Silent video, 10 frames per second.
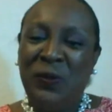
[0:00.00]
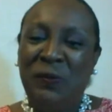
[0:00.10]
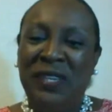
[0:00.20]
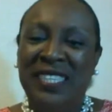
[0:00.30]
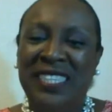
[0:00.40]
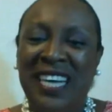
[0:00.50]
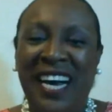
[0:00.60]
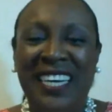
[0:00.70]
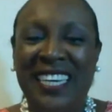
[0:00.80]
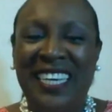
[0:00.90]
Miss
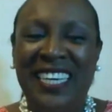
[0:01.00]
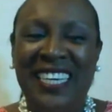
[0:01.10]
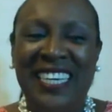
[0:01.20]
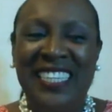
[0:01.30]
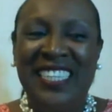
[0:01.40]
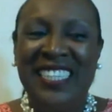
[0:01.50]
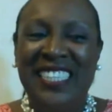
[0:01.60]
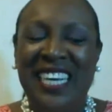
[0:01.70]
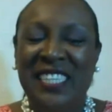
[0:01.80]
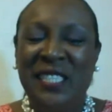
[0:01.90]
Eileen, and she
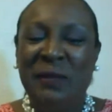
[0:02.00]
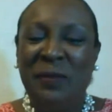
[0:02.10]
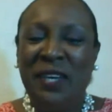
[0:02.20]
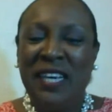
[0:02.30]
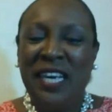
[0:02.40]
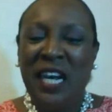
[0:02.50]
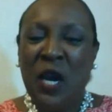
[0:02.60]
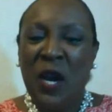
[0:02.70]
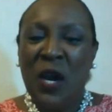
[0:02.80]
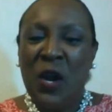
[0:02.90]
said to me,
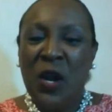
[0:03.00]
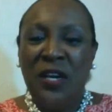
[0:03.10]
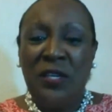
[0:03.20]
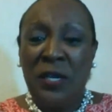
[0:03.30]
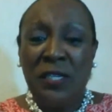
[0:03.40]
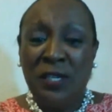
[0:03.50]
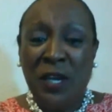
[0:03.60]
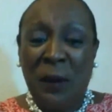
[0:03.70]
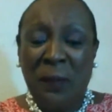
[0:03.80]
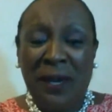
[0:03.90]
"There's your
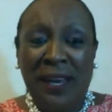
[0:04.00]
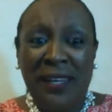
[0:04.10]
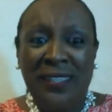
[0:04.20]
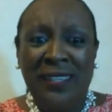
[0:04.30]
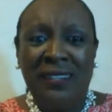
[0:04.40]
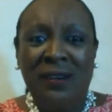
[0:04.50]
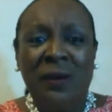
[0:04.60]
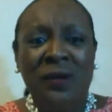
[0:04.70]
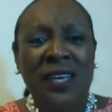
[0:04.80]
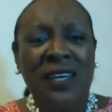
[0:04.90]
topic," and I said,
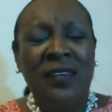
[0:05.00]
"Oh yeah,